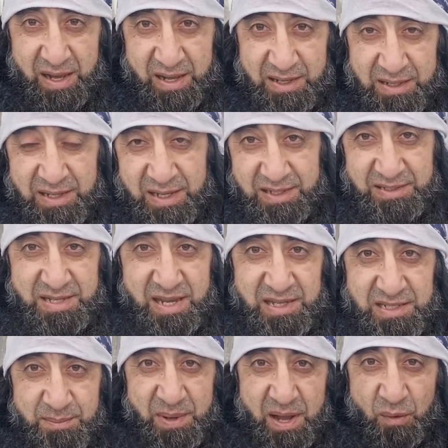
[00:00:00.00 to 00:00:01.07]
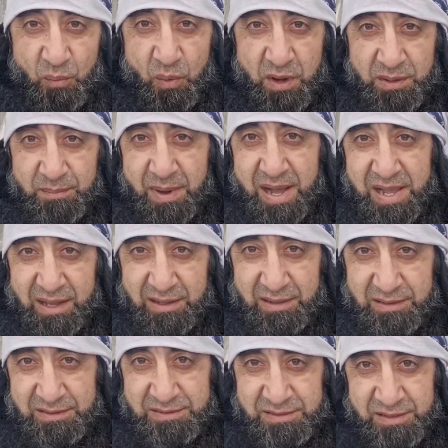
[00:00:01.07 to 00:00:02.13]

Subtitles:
and it takes about 1 mile